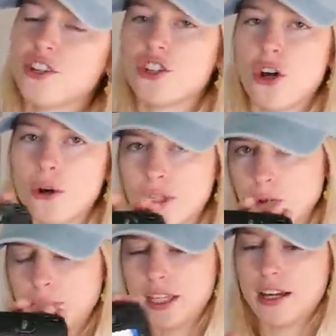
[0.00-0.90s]
show
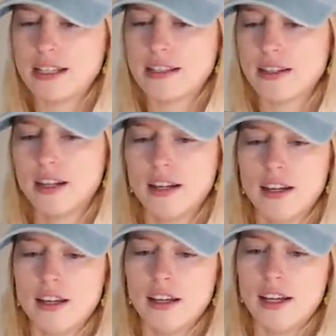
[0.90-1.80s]
you because
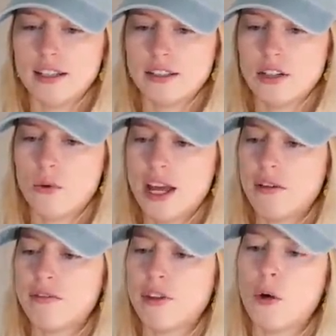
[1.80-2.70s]
I don't
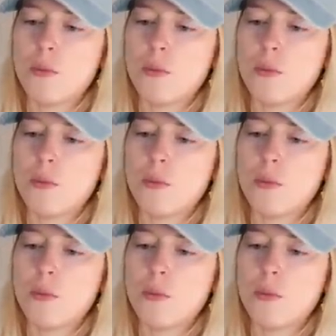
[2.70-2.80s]
have film